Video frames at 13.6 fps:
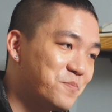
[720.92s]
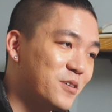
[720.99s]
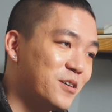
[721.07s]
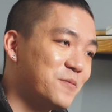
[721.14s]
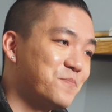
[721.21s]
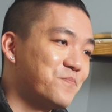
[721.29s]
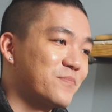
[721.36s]
But
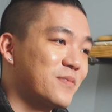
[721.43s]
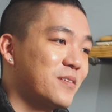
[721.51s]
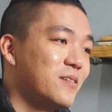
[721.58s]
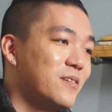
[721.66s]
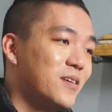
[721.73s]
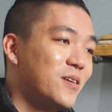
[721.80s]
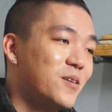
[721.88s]

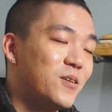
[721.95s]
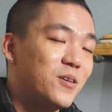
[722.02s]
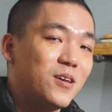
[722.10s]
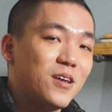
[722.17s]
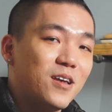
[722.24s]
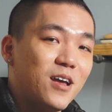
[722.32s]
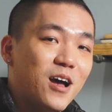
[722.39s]

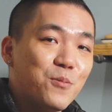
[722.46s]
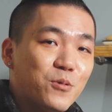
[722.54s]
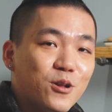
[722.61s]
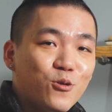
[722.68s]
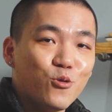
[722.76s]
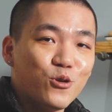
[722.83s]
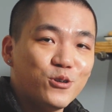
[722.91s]
I'm gonna
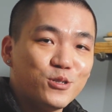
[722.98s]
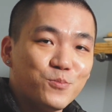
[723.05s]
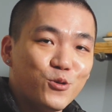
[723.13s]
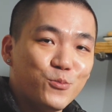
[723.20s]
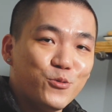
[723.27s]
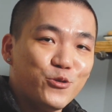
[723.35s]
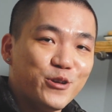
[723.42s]
order some
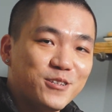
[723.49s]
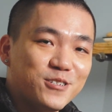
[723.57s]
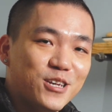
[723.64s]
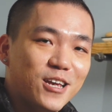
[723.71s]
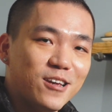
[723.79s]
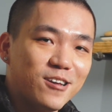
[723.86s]
Uber Eats